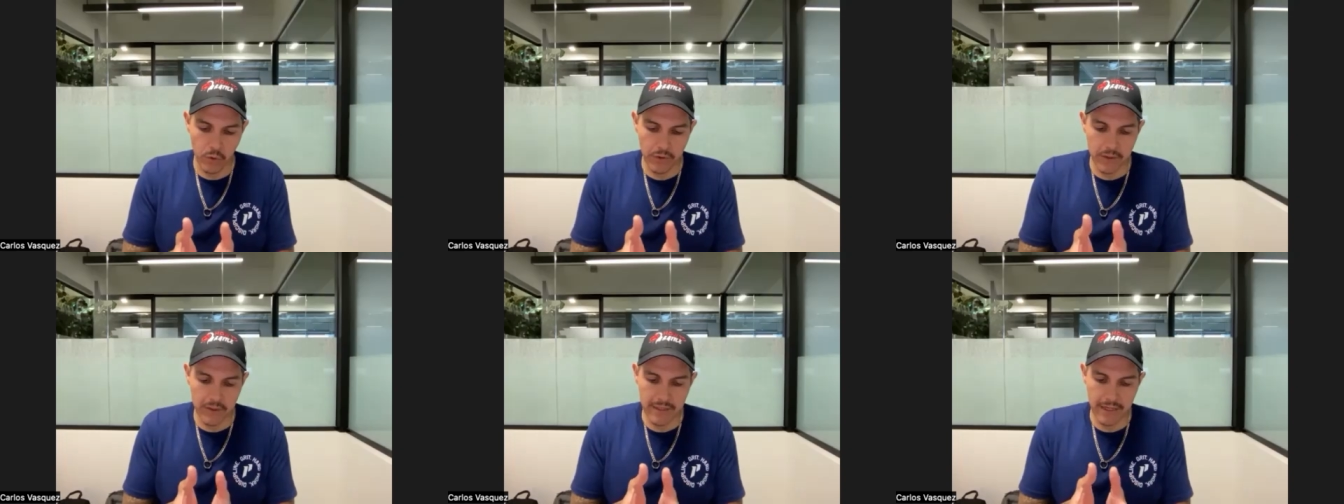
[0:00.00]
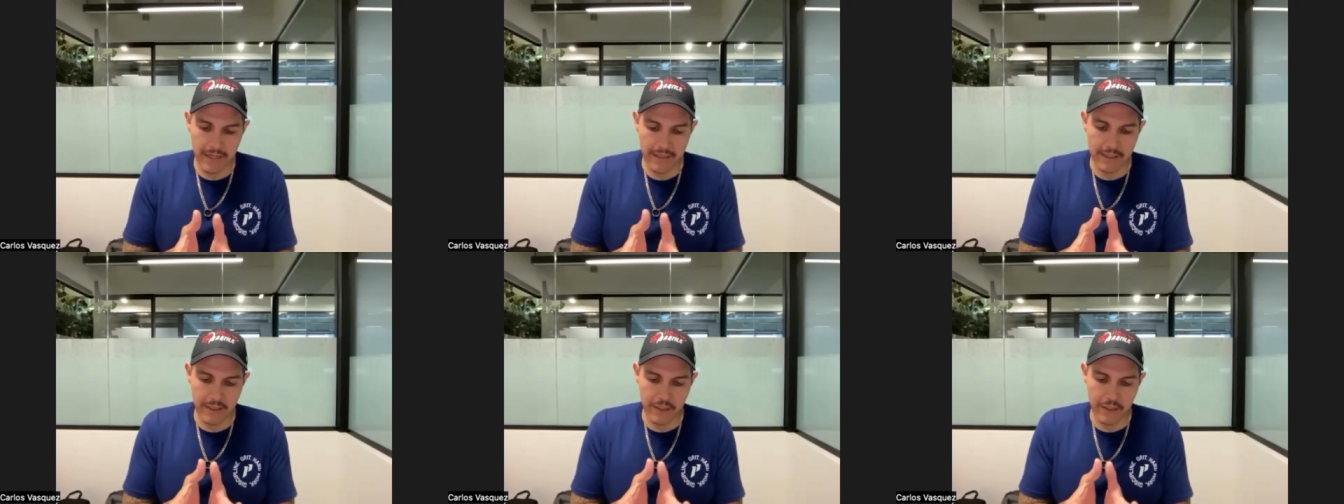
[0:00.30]
is
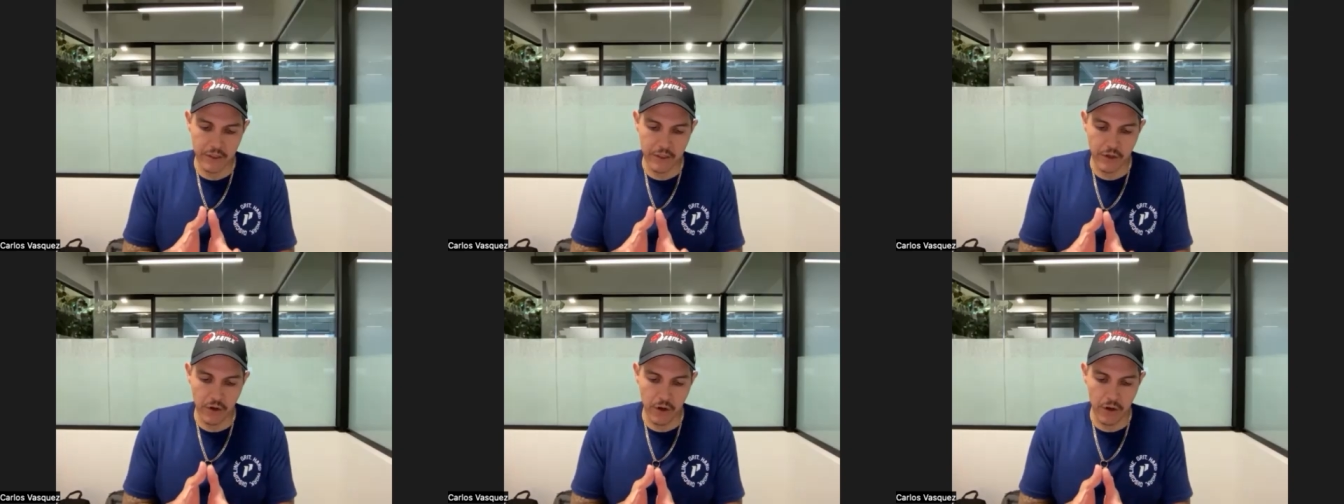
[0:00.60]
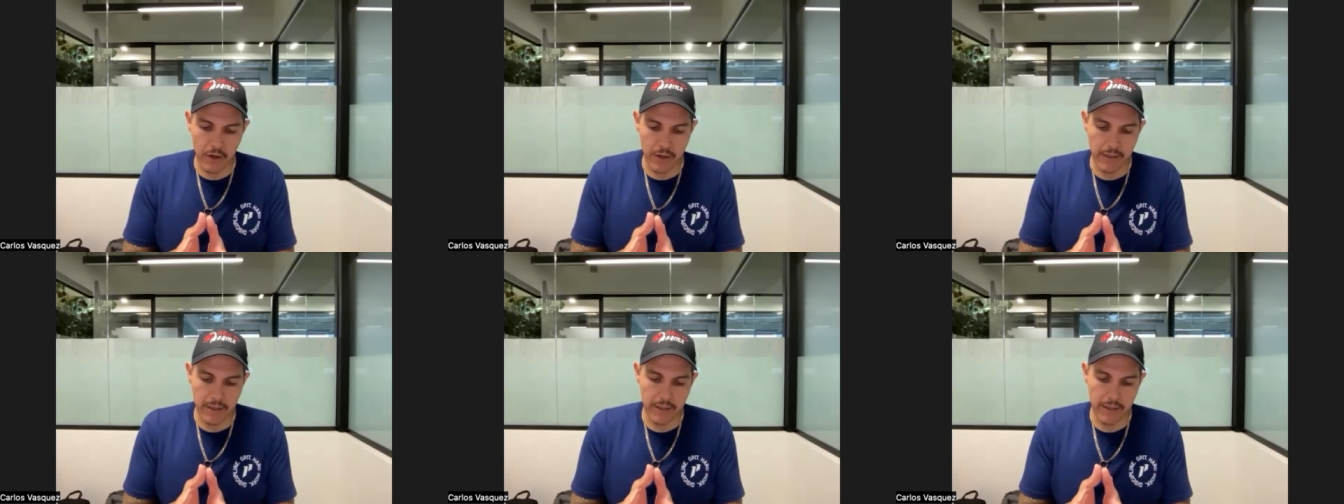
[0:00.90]
like this
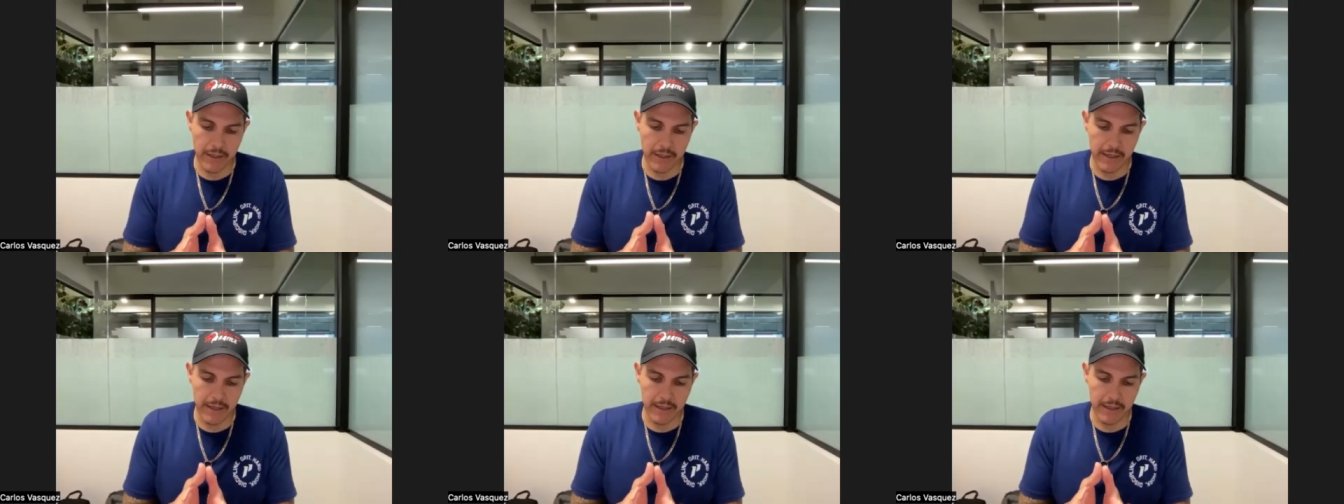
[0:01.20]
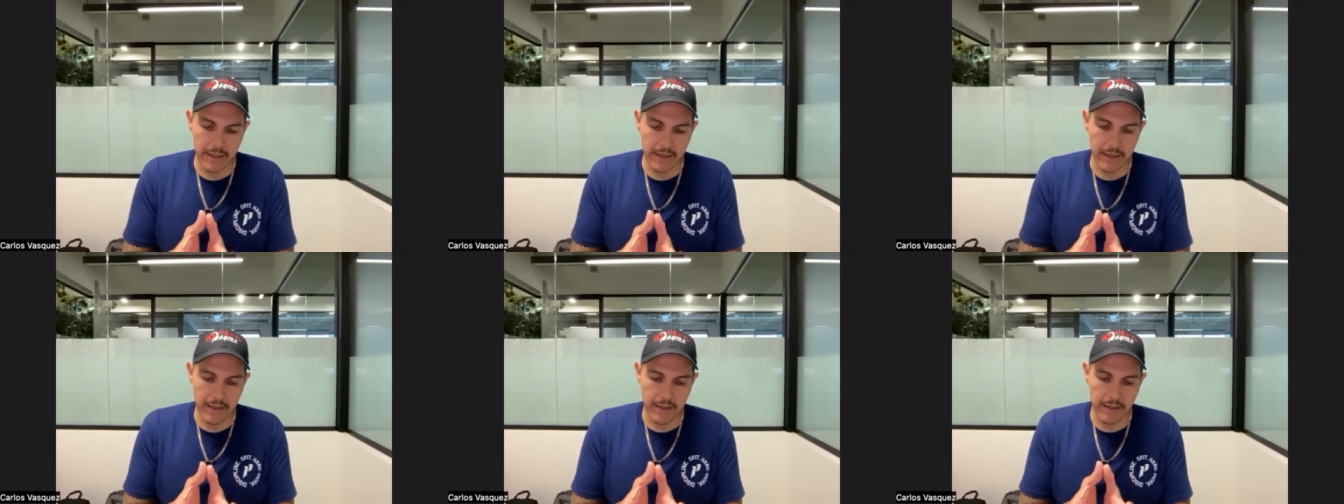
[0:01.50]
garden
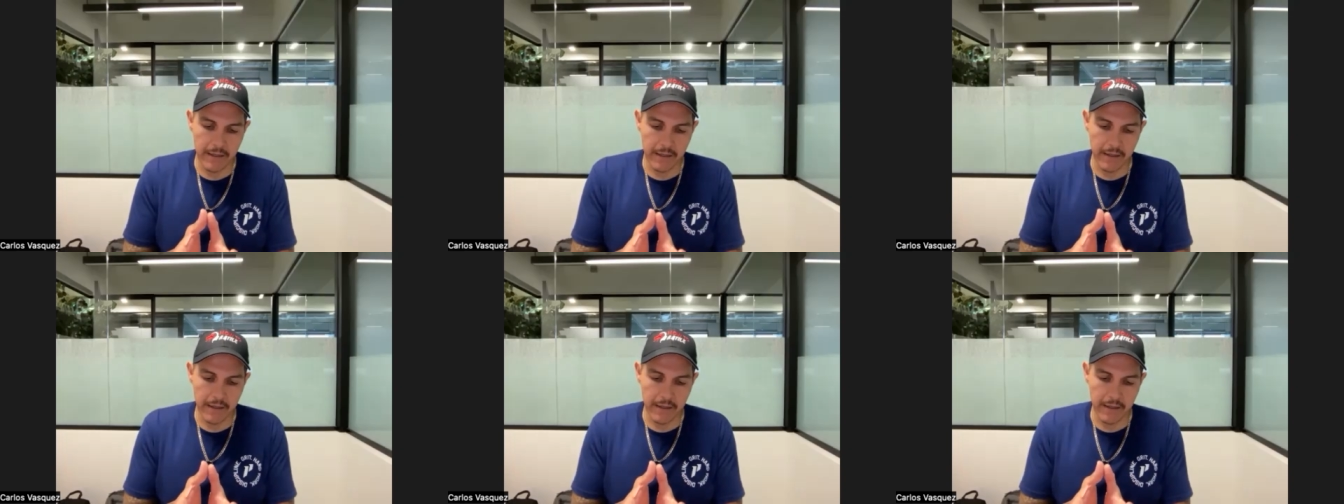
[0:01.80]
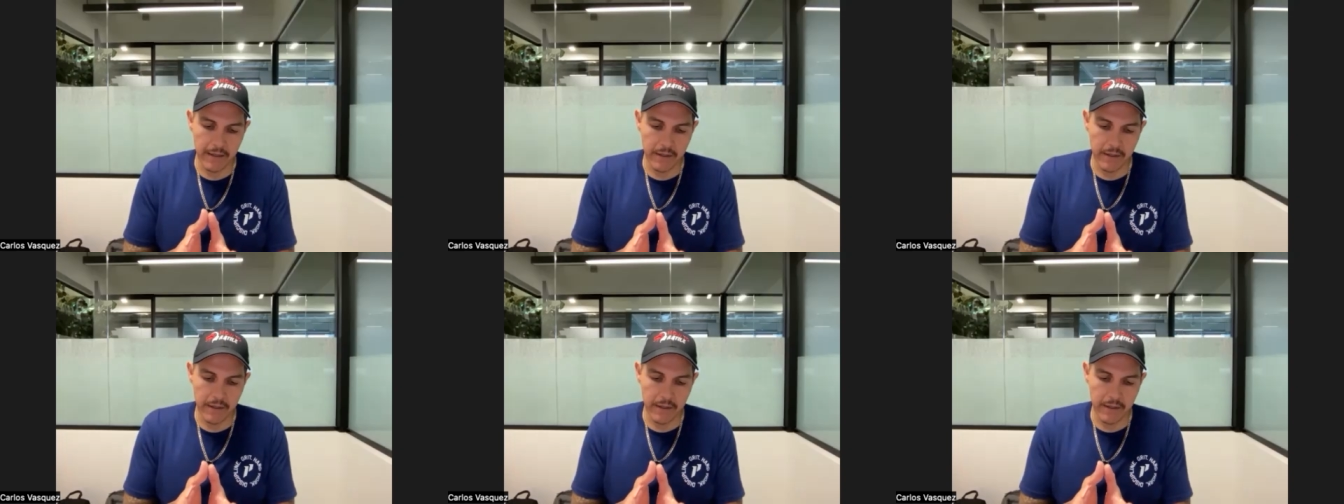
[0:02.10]
and, and